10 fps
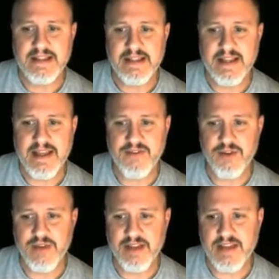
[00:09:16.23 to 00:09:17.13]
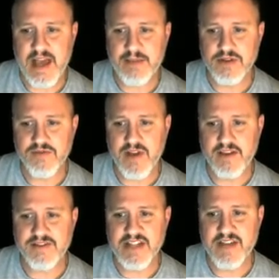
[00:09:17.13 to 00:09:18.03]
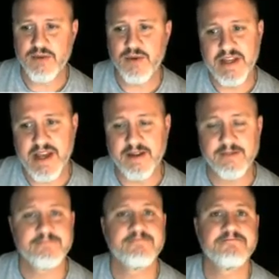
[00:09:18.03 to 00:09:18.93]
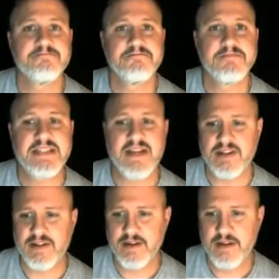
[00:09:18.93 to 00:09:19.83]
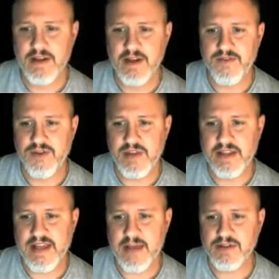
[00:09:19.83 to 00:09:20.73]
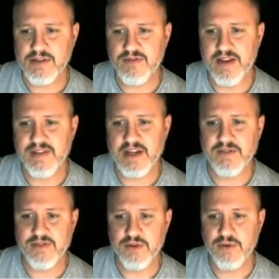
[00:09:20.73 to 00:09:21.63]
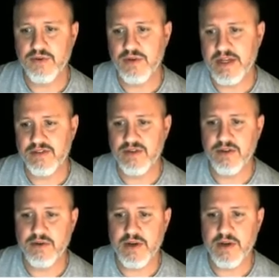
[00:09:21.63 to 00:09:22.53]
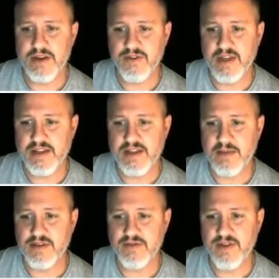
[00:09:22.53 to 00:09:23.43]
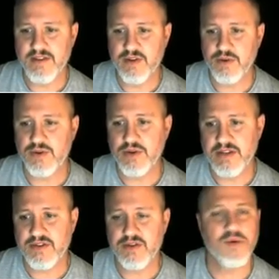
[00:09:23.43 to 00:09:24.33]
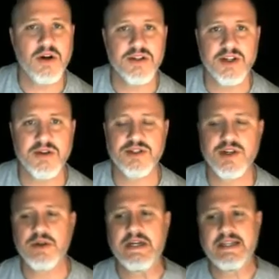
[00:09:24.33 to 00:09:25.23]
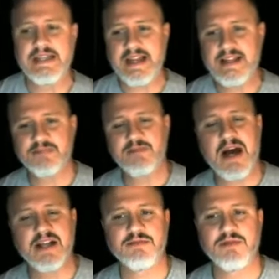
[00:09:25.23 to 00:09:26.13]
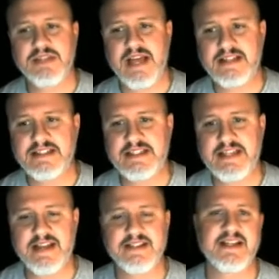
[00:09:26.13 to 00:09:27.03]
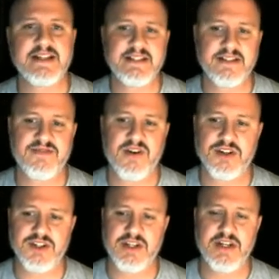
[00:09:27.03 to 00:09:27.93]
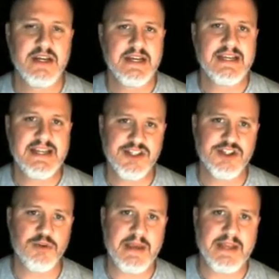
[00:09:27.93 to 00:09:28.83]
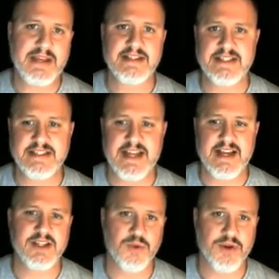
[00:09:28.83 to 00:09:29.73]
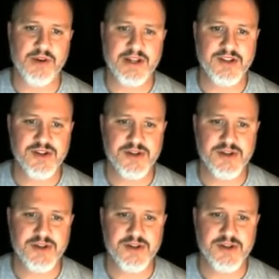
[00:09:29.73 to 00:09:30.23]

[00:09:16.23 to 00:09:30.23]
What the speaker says: if you take the absolute value of 7, what do you get? 7. If you take the absolute value of -2, you get 2. And if you take the absolute value of 2, you get 2 also. So that is possible. That is a yes. That is a function. Each domain has exactly one range.